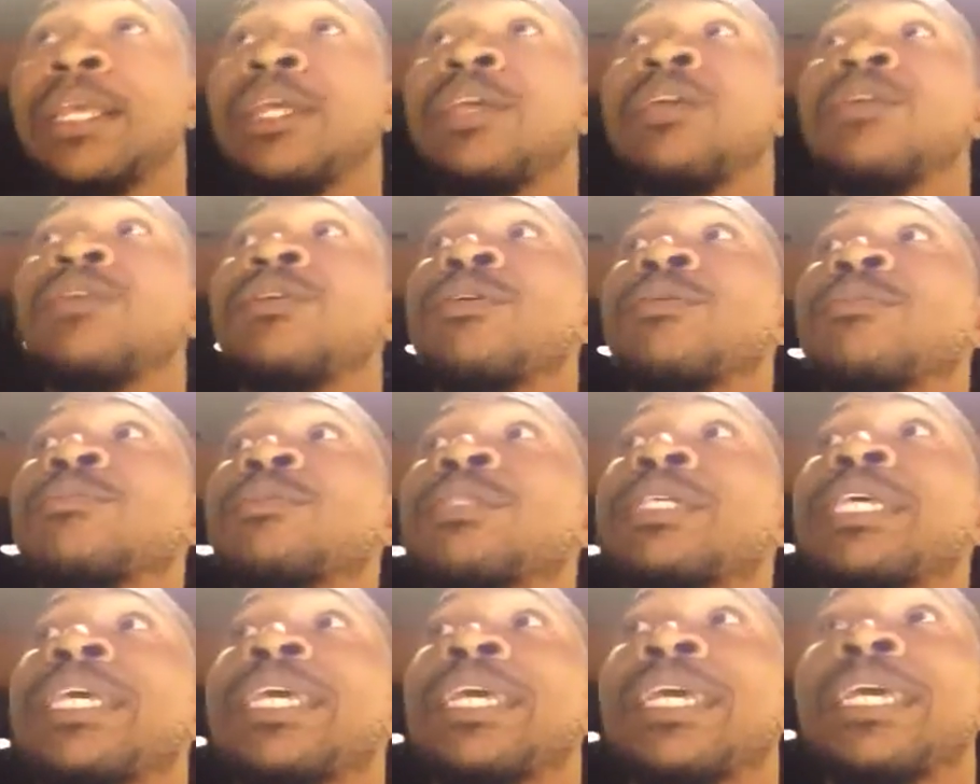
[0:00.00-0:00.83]
You know what I'm
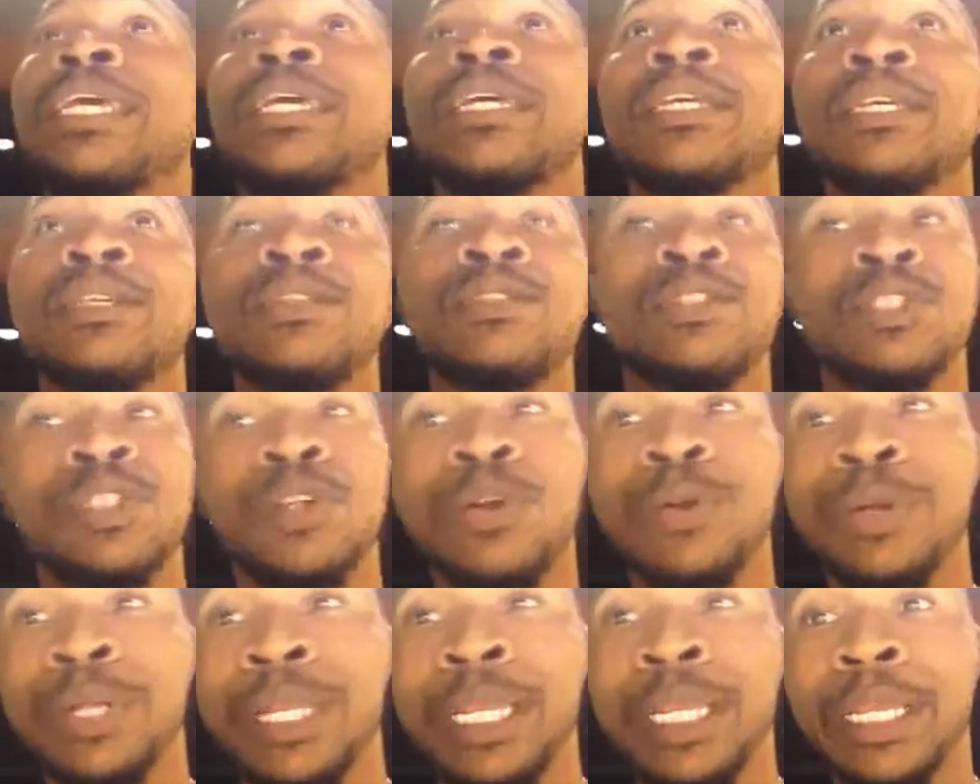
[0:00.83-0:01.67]
saying?
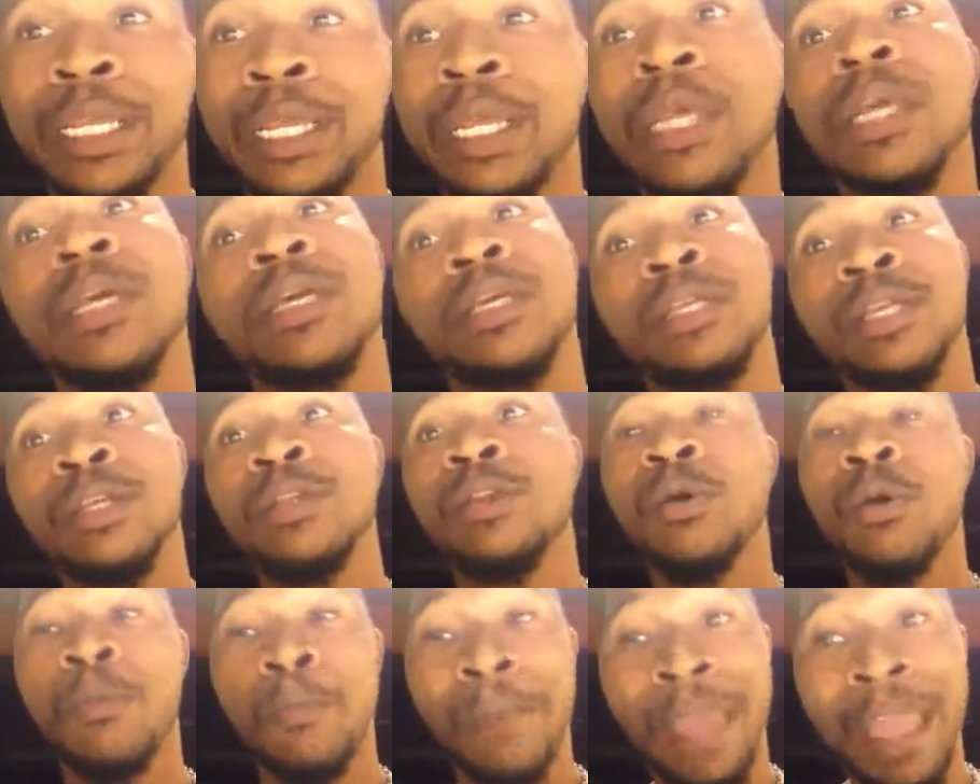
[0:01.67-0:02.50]
Concerning,
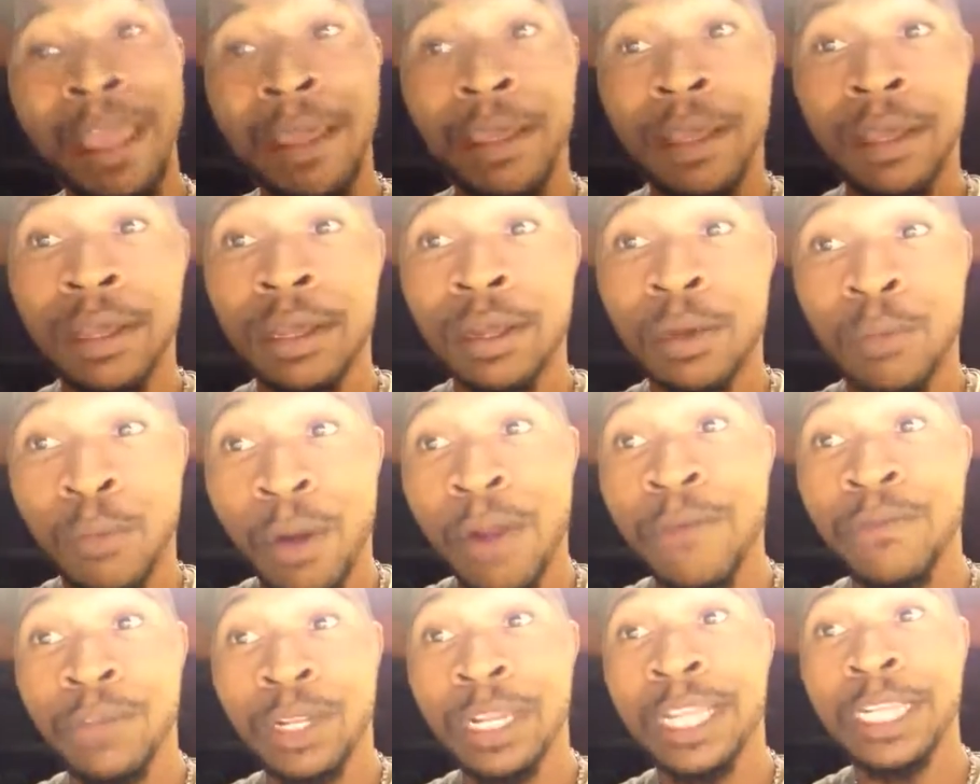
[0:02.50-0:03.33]
you know,
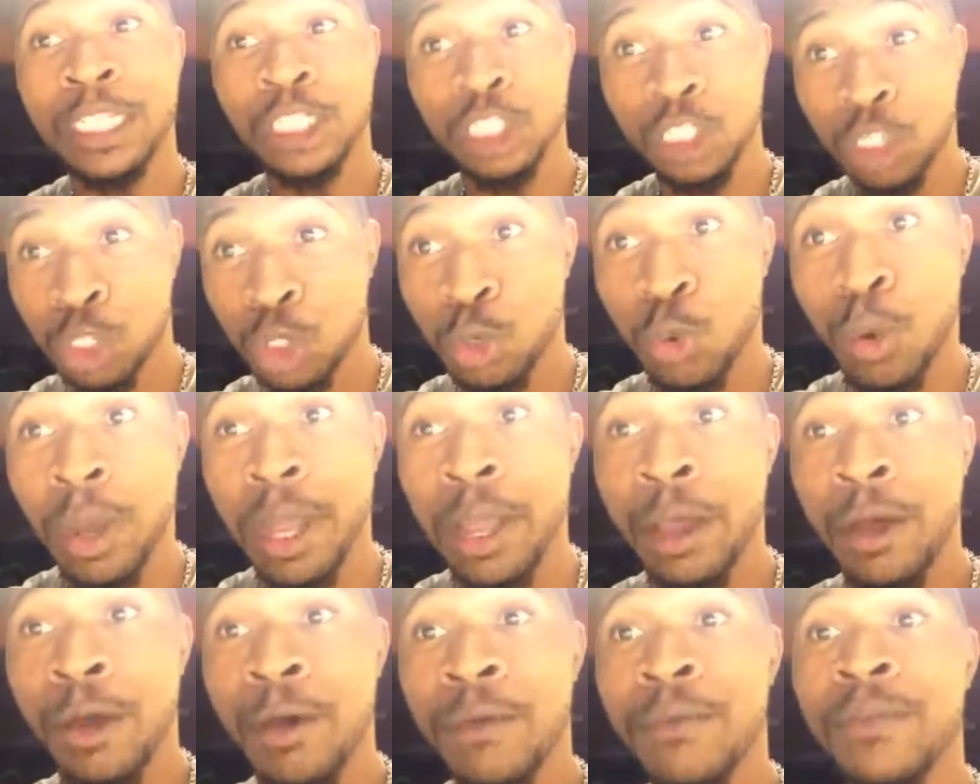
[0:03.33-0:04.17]
Revelation
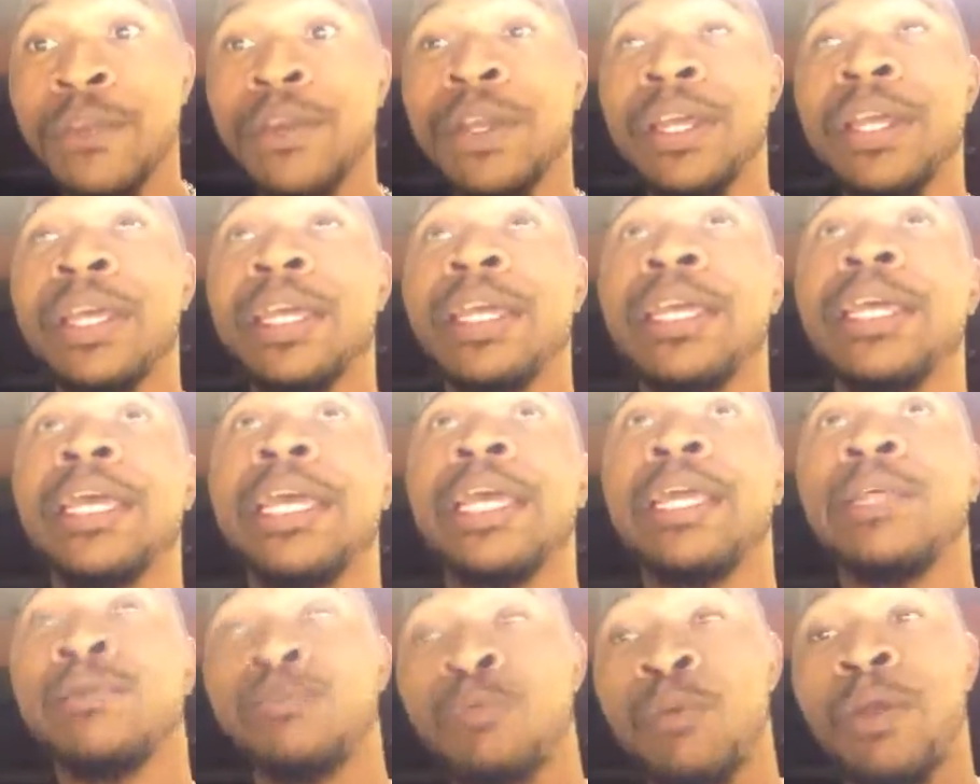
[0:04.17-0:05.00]
12
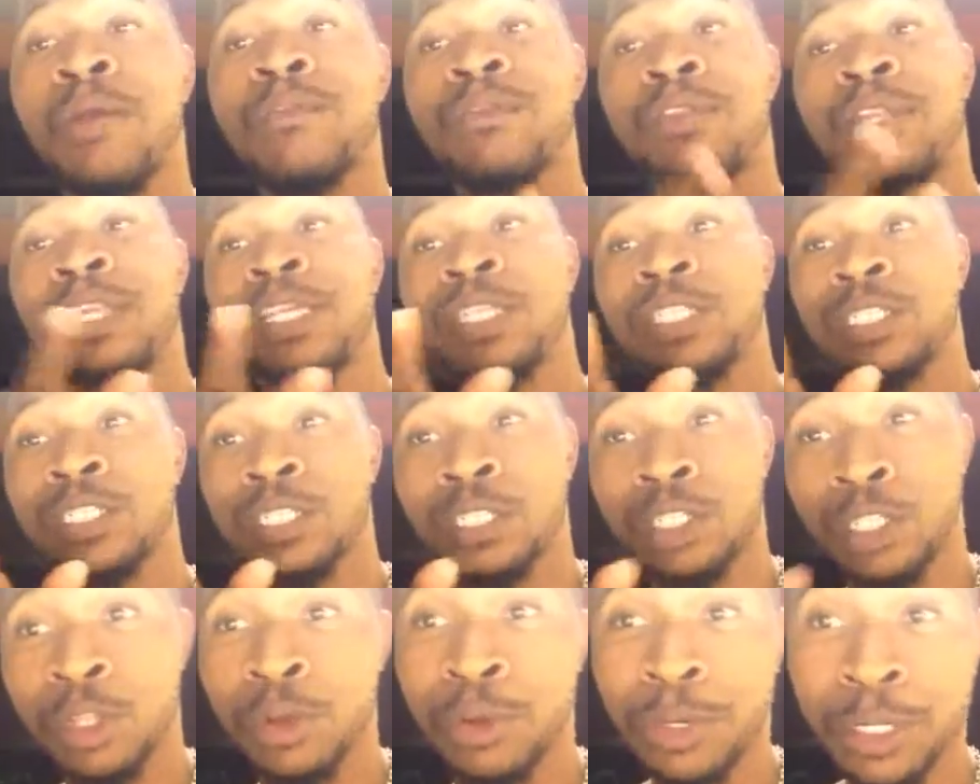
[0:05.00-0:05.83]
and
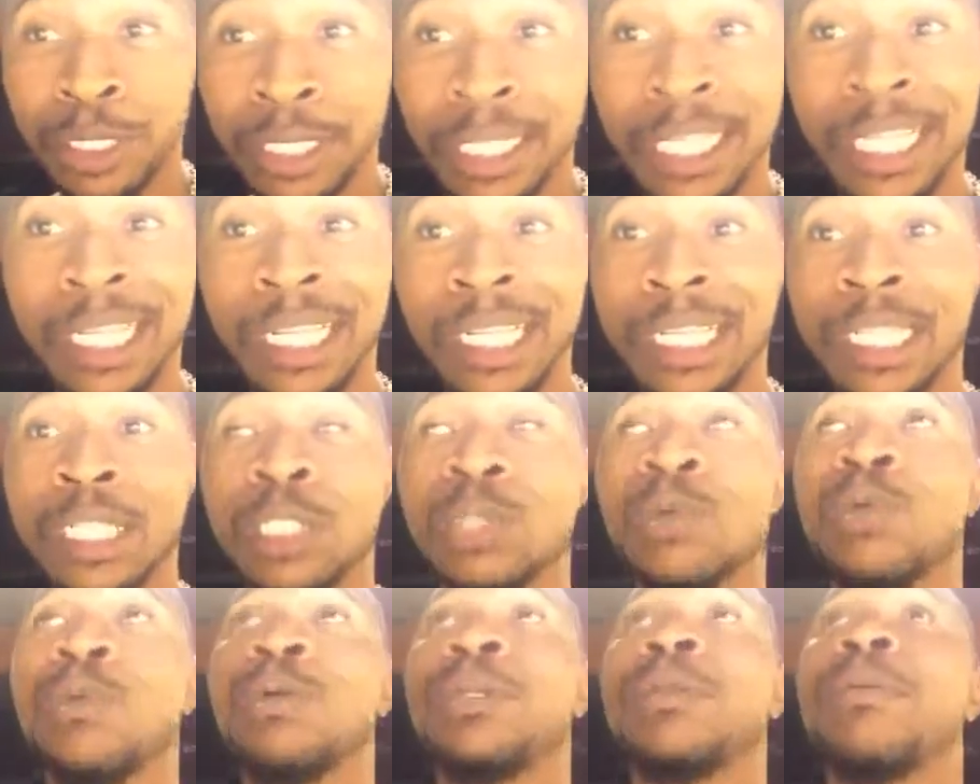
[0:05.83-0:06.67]
Revelation 13
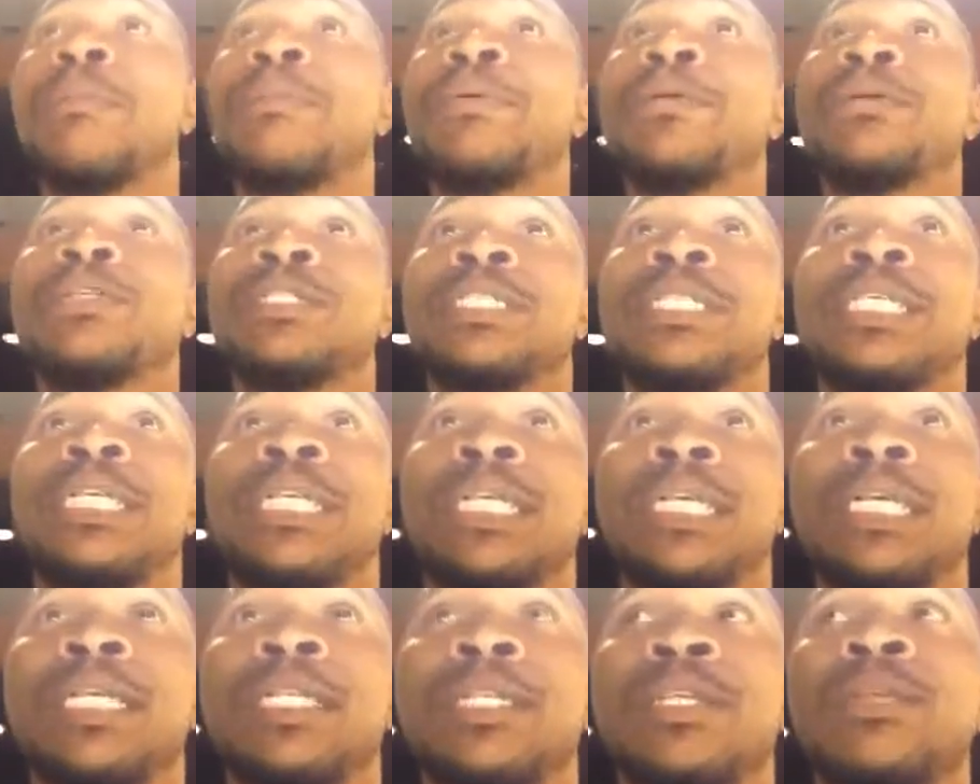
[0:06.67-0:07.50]
is going to proceed,